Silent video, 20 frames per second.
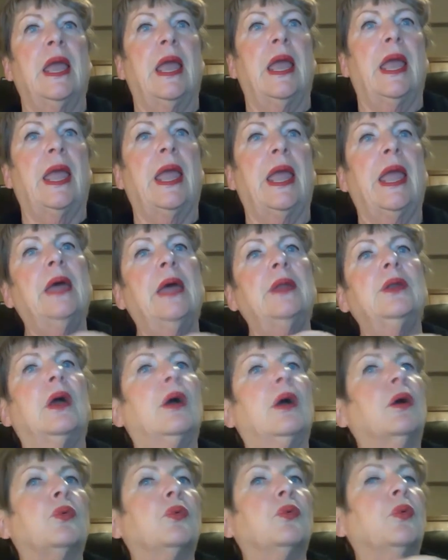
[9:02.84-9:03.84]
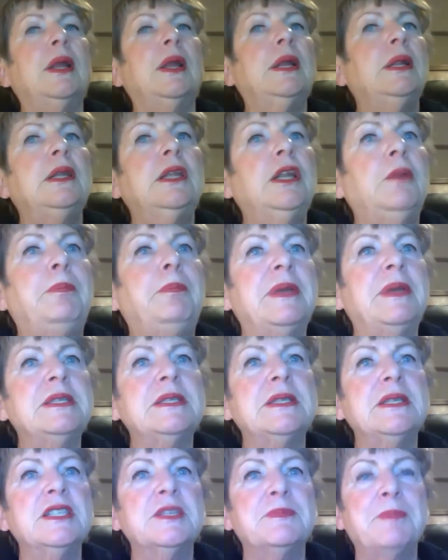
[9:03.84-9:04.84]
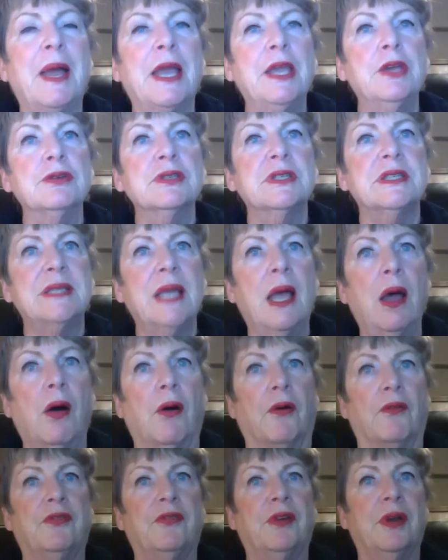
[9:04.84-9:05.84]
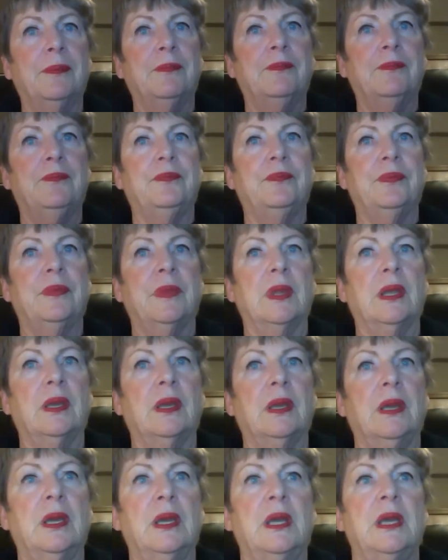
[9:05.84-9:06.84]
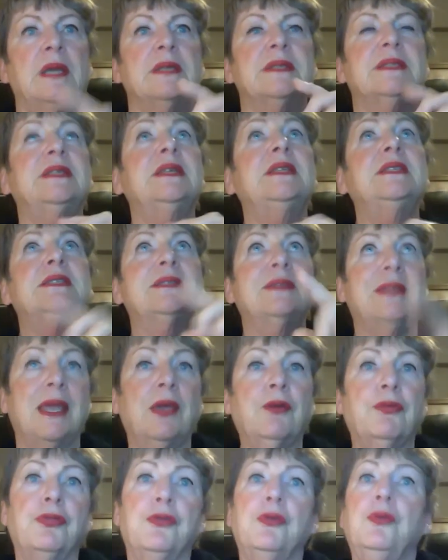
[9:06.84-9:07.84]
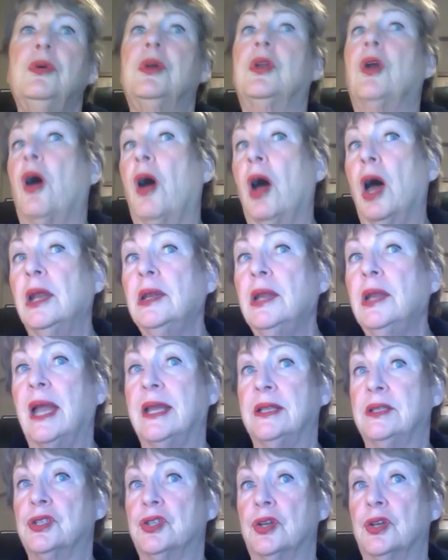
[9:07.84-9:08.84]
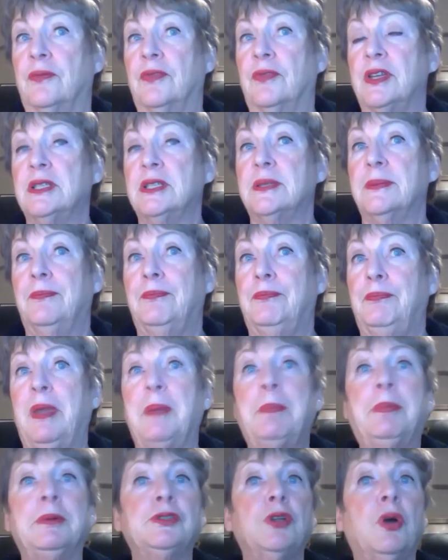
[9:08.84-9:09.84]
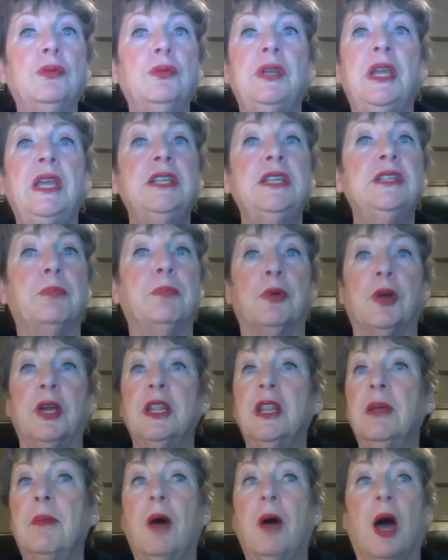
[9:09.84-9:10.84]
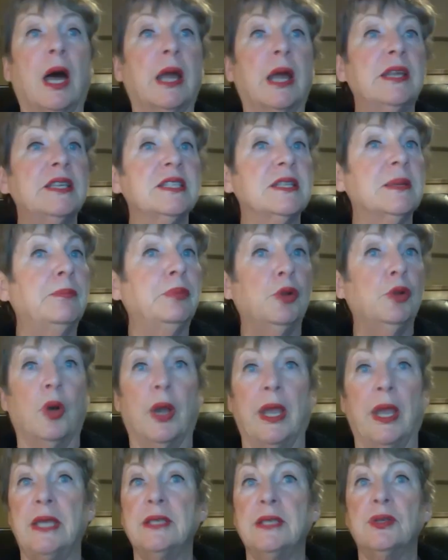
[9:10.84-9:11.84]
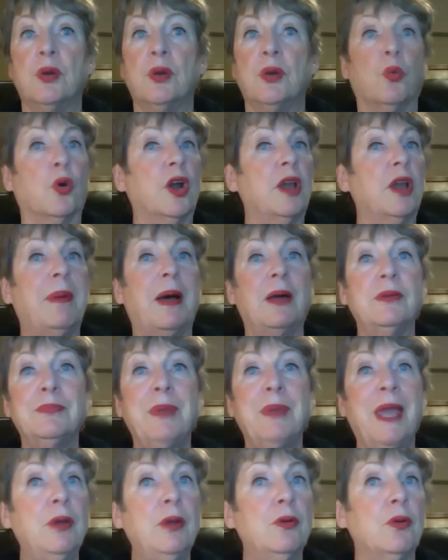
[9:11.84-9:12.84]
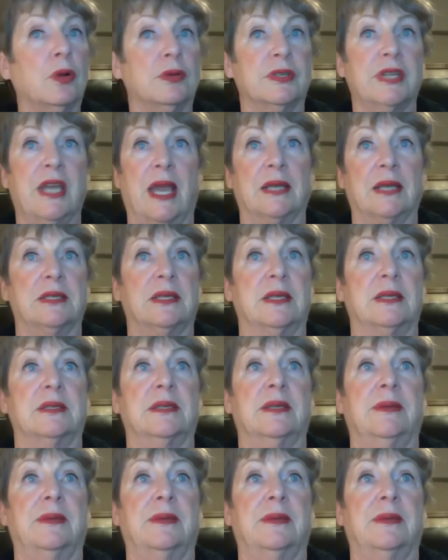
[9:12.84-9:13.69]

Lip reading: and run a little business by yourself. Since they're through an online service, people don't need to bring them on as employees or worry about payroll taxes.